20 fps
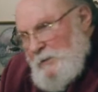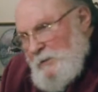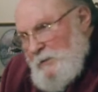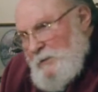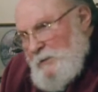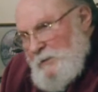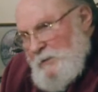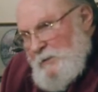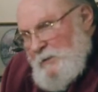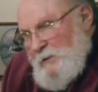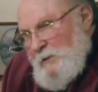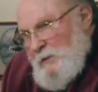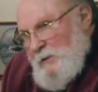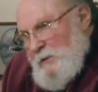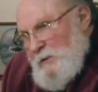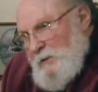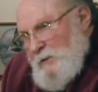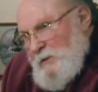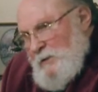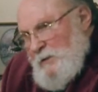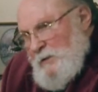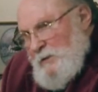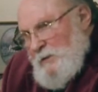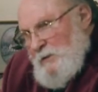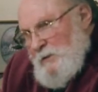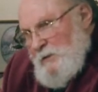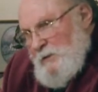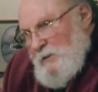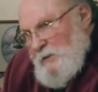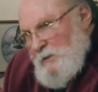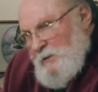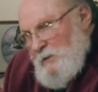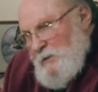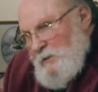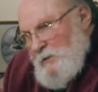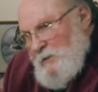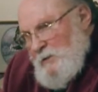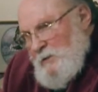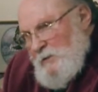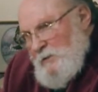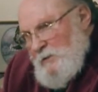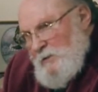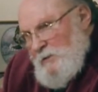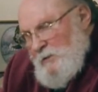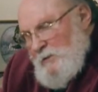(silence)